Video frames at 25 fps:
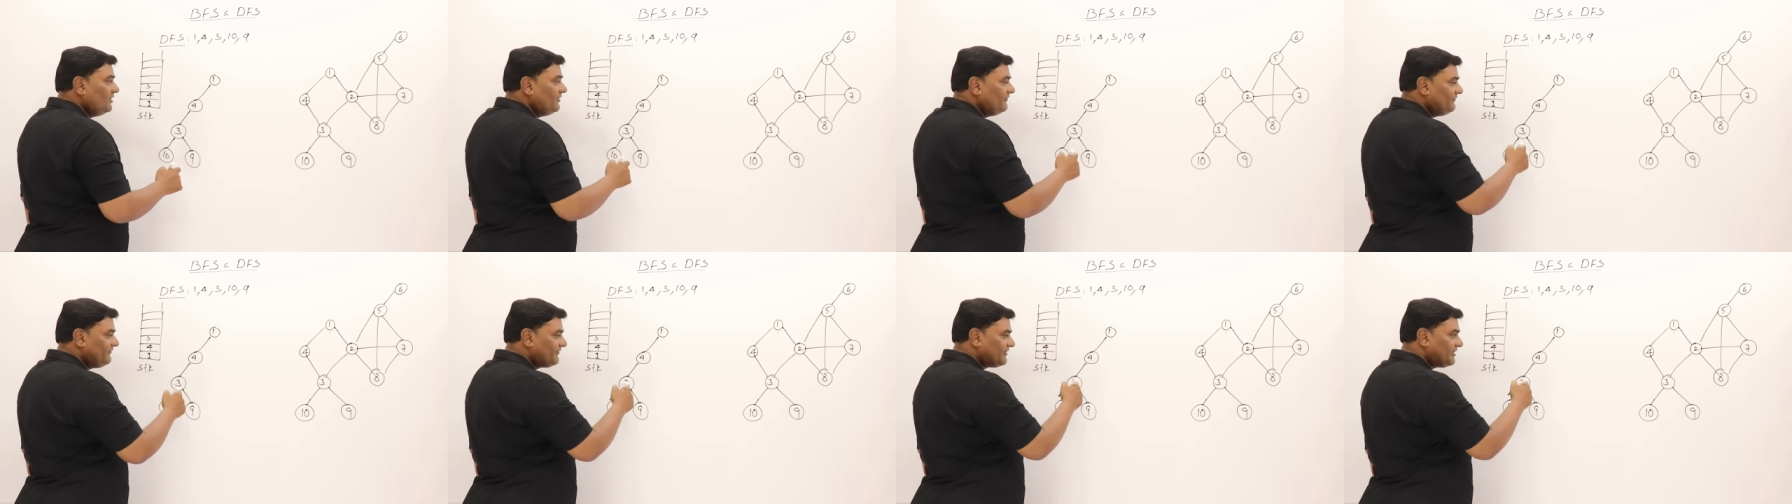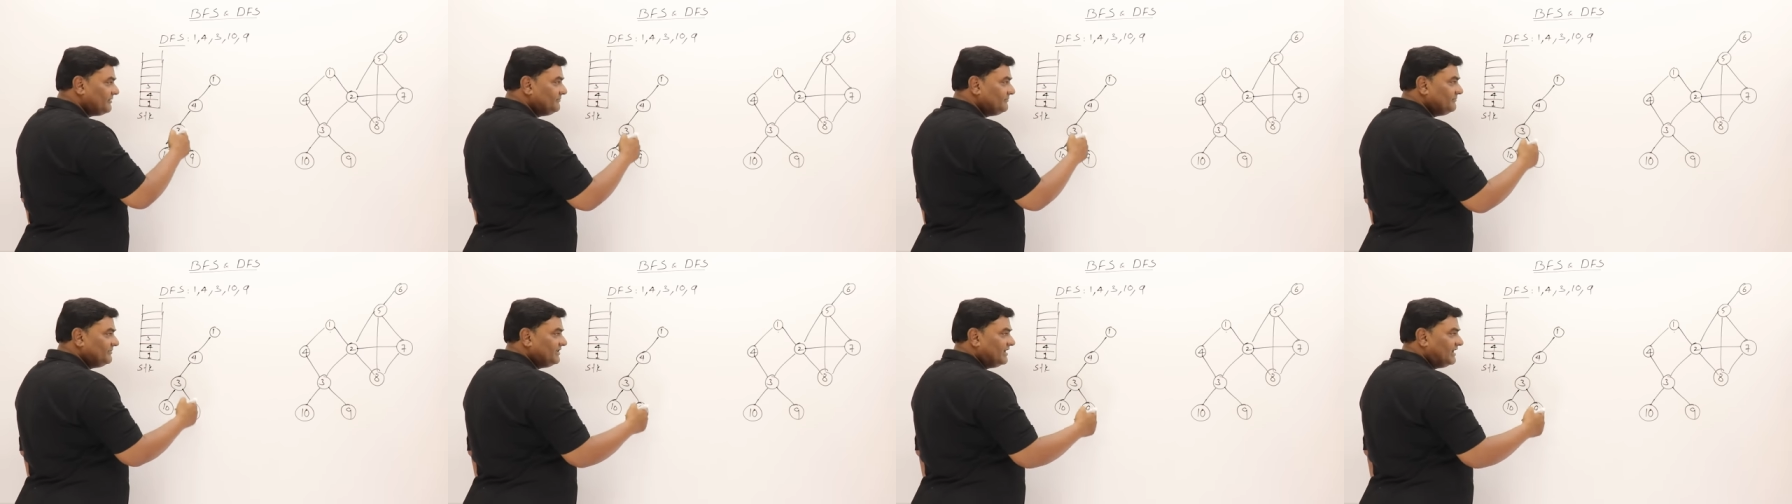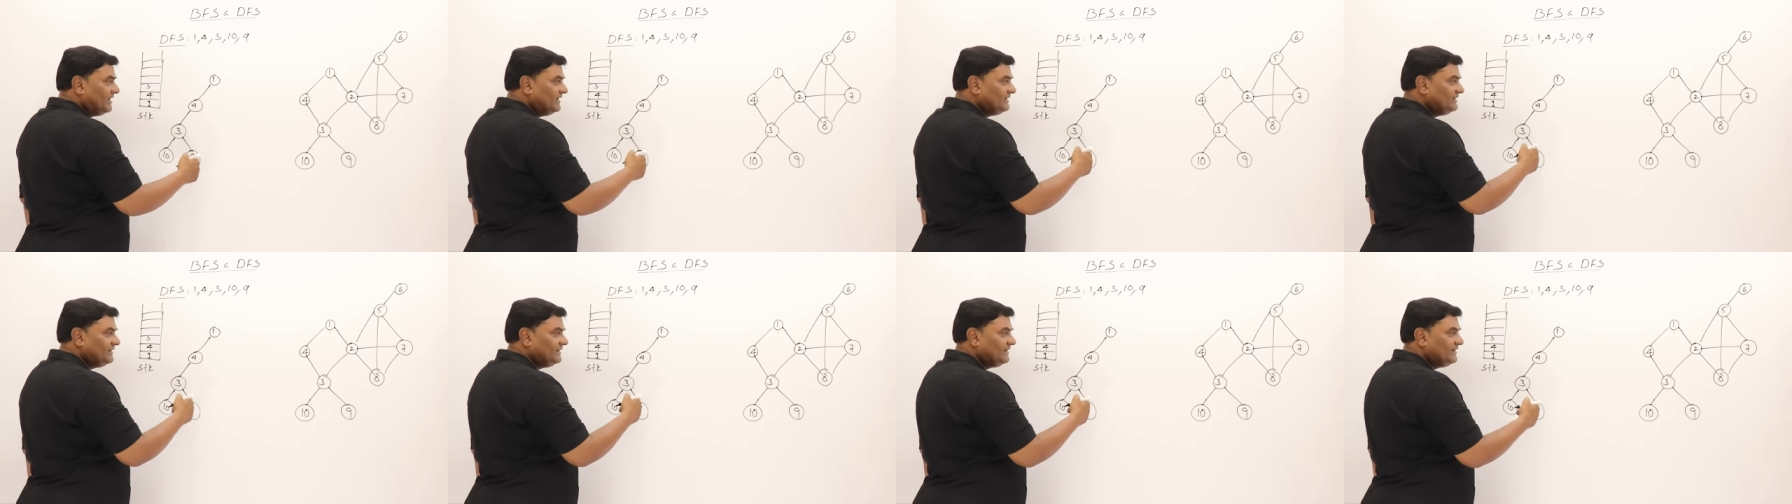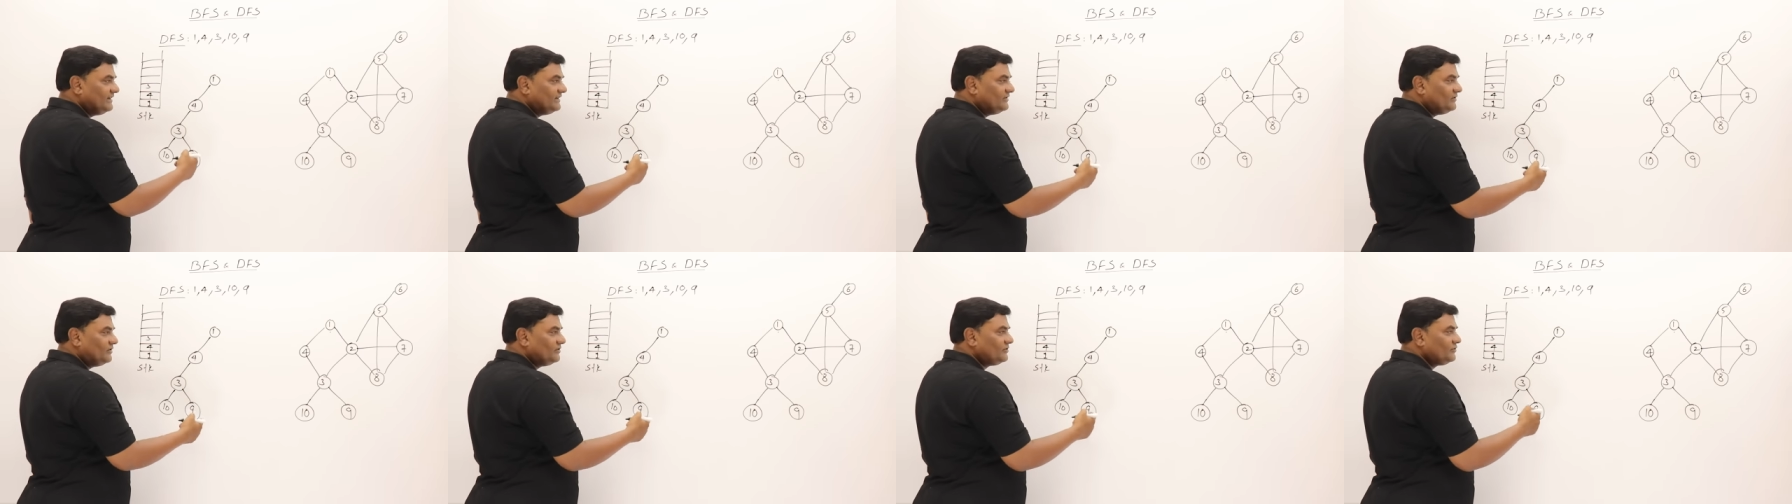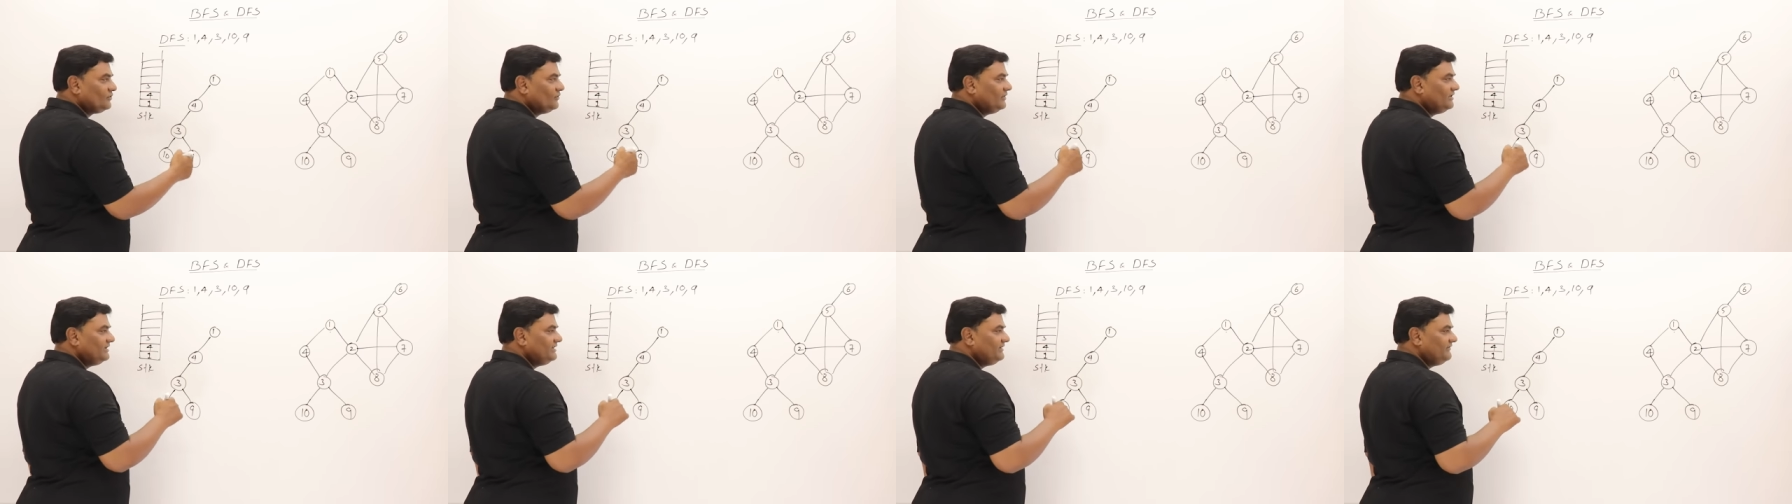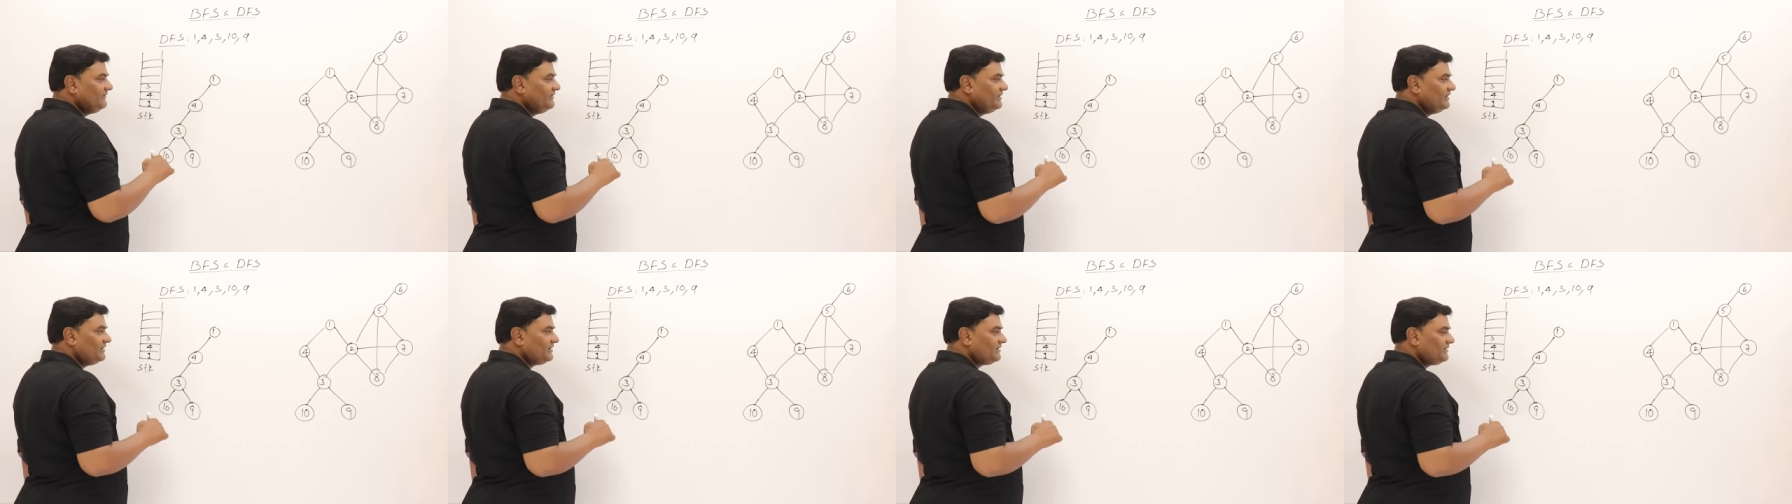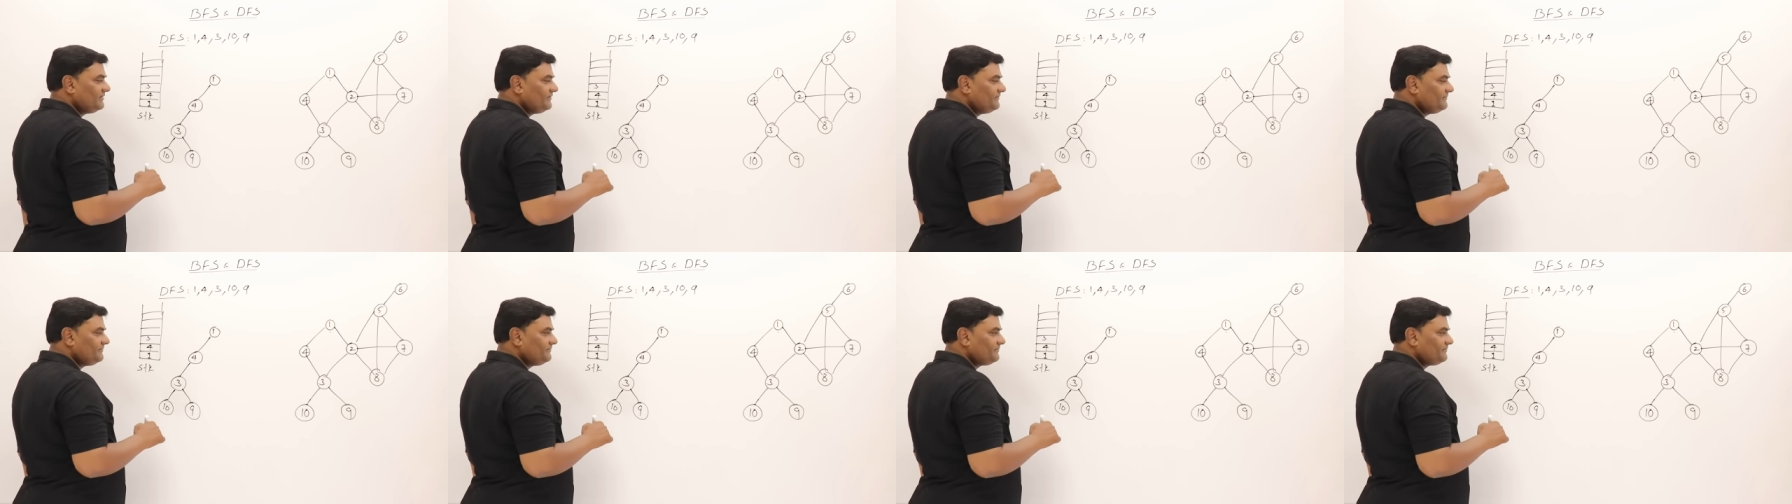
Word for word: From 9 I cannot go anywhere.